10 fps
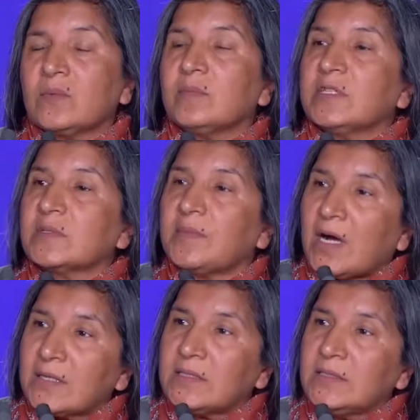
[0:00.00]
women's
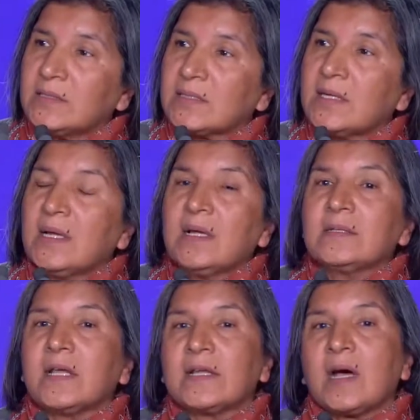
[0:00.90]
bodies
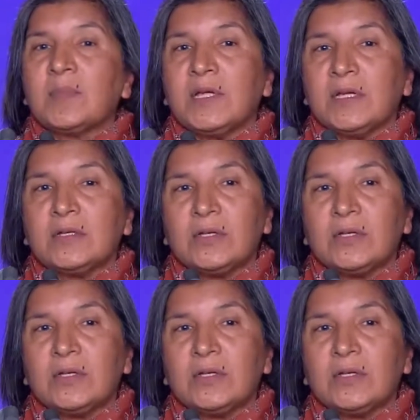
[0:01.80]
that are being